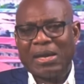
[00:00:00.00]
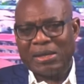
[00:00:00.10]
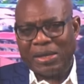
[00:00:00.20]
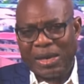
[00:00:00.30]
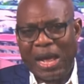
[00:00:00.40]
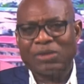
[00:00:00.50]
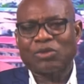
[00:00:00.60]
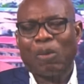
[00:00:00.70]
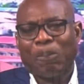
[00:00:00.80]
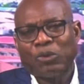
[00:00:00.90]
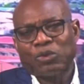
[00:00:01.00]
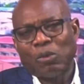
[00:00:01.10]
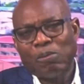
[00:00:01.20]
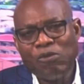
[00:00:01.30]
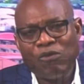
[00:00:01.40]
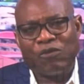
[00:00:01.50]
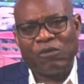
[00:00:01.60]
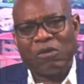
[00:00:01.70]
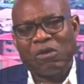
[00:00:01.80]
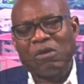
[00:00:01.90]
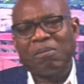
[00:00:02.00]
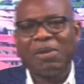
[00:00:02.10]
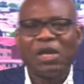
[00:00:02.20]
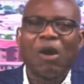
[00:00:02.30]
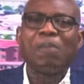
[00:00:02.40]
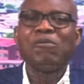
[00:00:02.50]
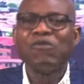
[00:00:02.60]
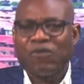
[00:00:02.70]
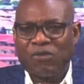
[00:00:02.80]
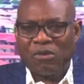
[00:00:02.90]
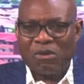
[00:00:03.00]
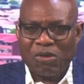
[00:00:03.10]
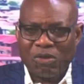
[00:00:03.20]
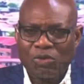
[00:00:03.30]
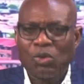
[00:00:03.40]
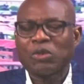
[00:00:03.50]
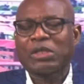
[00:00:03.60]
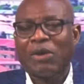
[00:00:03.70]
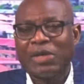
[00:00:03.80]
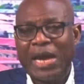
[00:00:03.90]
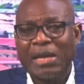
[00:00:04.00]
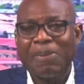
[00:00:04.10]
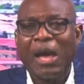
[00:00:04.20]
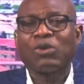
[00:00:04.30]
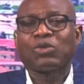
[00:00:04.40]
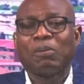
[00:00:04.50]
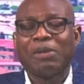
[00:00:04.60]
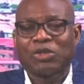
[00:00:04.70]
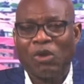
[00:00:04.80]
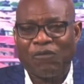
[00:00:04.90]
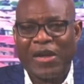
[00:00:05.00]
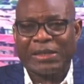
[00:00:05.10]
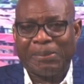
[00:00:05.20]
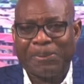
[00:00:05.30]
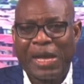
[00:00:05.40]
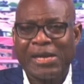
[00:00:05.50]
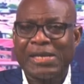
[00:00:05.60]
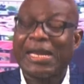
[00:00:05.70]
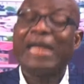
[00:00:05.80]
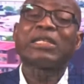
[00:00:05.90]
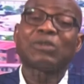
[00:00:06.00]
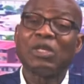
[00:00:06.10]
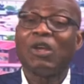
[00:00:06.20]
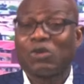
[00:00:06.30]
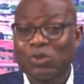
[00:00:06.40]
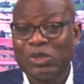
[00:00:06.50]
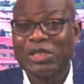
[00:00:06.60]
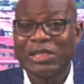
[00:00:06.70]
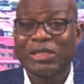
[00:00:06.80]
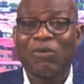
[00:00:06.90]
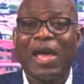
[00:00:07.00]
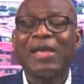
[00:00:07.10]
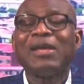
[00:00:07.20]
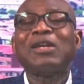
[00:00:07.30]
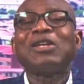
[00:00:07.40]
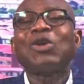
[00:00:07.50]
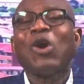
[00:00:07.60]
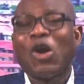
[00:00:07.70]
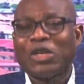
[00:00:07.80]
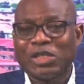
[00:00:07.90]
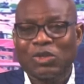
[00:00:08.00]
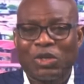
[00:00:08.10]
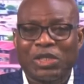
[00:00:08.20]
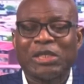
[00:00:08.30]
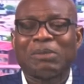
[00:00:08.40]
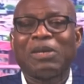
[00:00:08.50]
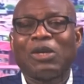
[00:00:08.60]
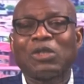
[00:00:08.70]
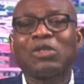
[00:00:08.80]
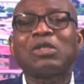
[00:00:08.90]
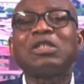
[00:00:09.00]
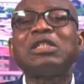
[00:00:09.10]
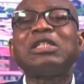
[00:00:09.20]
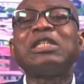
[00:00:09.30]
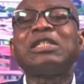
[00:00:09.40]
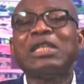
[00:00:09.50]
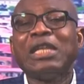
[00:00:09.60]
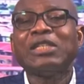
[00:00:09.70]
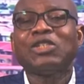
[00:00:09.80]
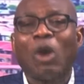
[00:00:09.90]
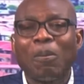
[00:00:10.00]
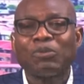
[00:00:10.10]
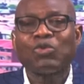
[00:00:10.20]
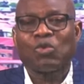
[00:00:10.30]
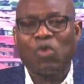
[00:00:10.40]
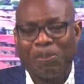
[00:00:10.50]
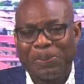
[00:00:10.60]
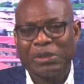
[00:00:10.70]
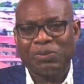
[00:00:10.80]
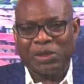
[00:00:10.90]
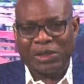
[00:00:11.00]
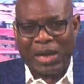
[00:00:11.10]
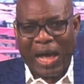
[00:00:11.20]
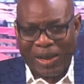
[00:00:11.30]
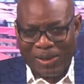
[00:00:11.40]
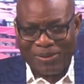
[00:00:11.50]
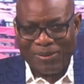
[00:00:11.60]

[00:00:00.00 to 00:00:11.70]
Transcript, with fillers: and Iran supposed to move may not move. So Saudi Arabia also may suffer temporarily. That is also the reason why all these countries may not easily jump to cooperate with Iran,